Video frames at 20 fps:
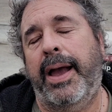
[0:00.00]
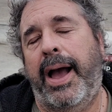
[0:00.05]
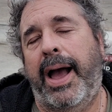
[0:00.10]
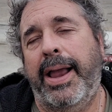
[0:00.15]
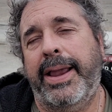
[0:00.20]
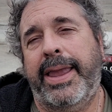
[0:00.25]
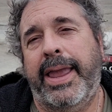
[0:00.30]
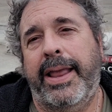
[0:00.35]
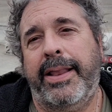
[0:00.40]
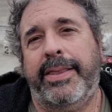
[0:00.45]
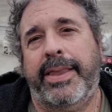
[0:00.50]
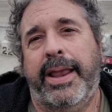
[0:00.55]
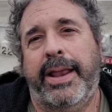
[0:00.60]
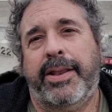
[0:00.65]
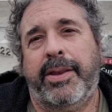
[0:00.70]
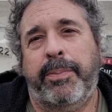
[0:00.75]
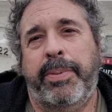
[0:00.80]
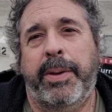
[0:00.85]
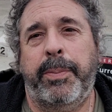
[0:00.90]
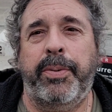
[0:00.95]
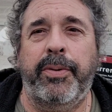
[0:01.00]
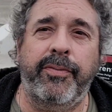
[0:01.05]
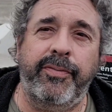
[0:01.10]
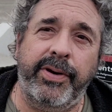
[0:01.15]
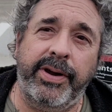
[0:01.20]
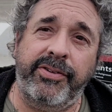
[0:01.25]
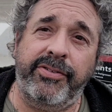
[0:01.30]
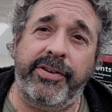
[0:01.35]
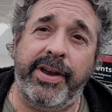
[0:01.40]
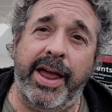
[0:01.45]
I can't thank the people who've
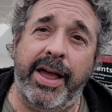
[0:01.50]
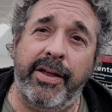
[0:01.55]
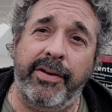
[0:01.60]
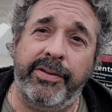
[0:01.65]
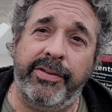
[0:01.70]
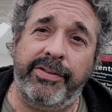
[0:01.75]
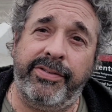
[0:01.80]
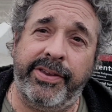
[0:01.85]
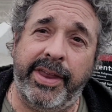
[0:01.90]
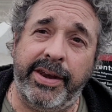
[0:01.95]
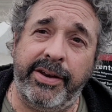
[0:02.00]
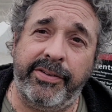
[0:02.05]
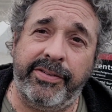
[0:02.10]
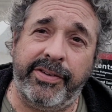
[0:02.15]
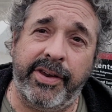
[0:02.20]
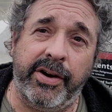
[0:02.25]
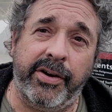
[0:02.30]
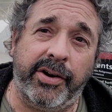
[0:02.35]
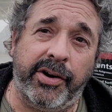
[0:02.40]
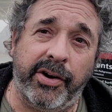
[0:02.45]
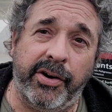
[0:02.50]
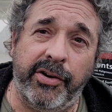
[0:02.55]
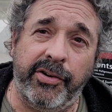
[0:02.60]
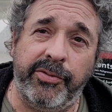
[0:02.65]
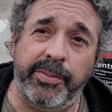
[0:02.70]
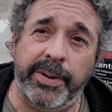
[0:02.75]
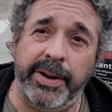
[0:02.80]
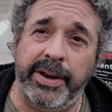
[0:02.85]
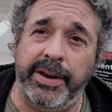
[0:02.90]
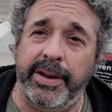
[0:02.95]
reached out and sent us their
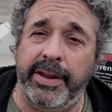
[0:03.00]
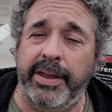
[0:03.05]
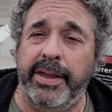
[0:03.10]
encouragement.